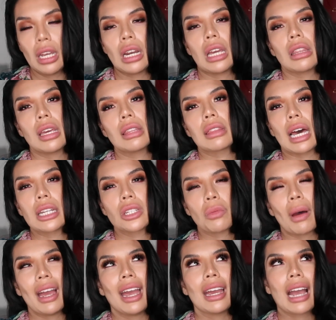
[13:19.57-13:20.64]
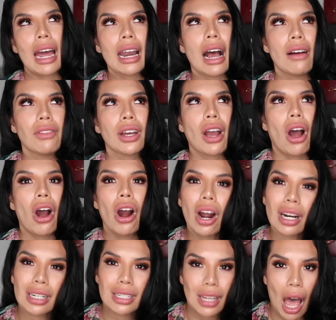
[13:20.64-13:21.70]
and I think that's why I kind of have like a
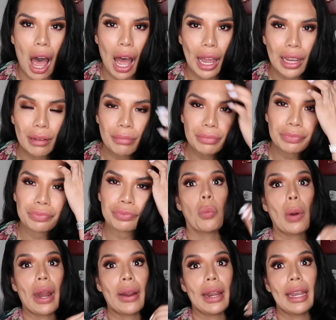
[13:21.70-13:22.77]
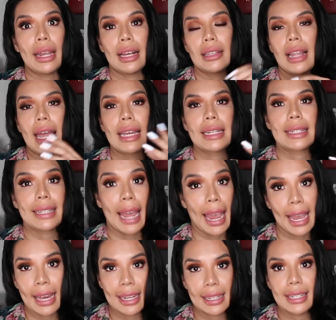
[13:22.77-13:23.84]
hard time wearing like
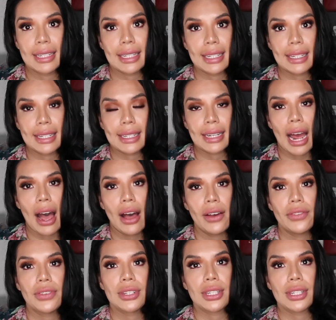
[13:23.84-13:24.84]
tans and stuff,